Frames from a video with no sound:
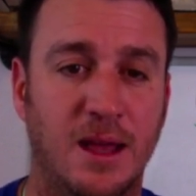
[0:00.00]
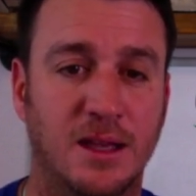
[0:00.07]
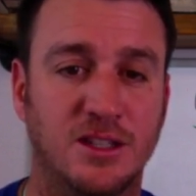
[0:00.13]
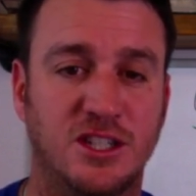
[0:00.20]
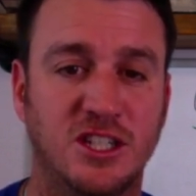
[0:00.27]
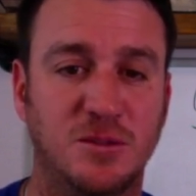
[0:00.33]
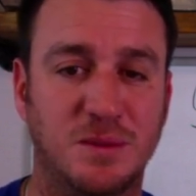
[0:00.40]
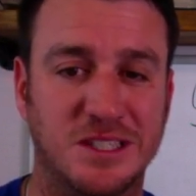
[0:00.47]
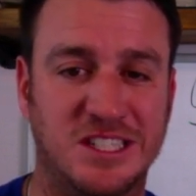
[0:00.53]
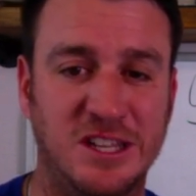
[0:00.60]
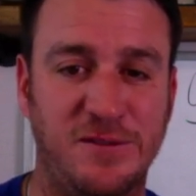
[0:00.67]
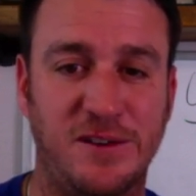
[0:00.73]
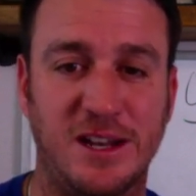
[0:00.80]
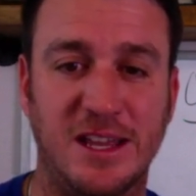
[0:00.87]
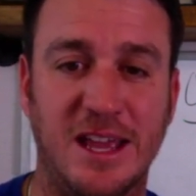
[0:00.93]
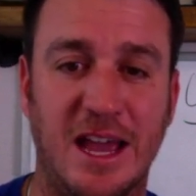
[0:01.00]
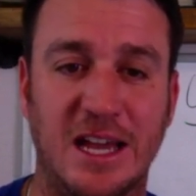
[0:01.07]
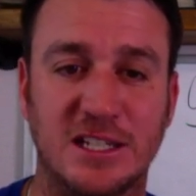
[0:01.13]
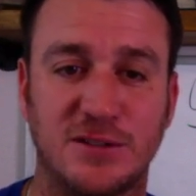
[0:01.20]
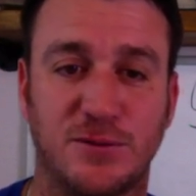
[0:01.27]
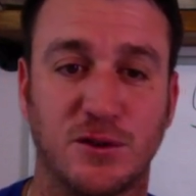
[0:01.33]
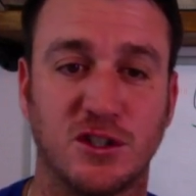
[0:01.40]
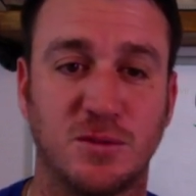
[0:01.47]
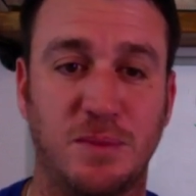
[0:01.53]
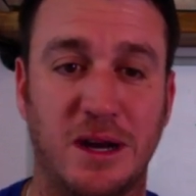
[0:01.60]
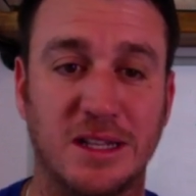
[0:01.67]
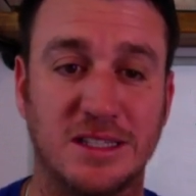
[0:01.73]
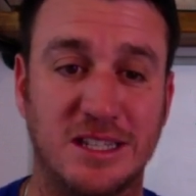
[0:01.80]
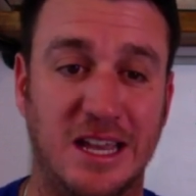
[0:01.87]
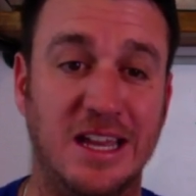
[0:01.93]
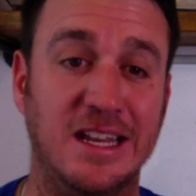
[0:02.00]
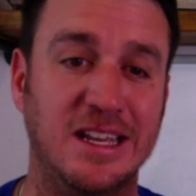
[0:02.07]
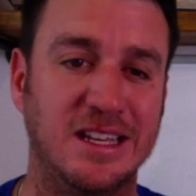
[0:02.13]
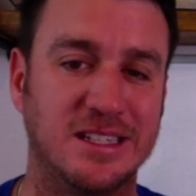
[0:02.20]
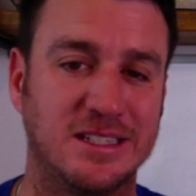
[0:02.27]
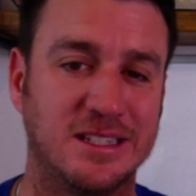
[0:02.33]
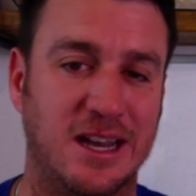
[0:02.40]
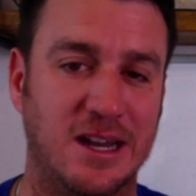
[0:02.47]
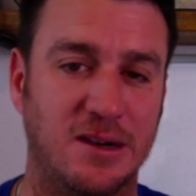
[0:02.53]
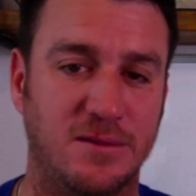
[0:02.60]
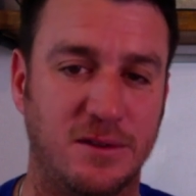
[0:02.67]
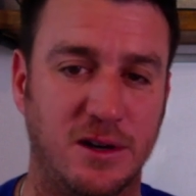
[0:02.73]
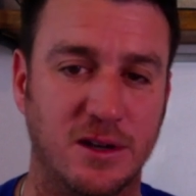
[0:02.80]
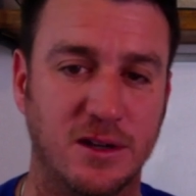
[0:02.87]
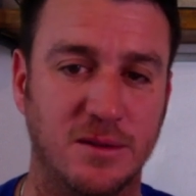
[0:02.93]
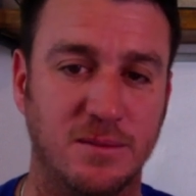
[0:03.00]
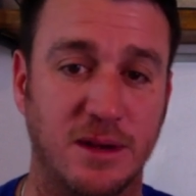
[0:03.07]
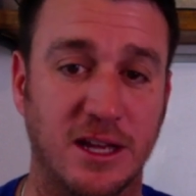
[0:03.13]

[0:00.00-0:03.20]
she specifically asked for spontaneous tidal volume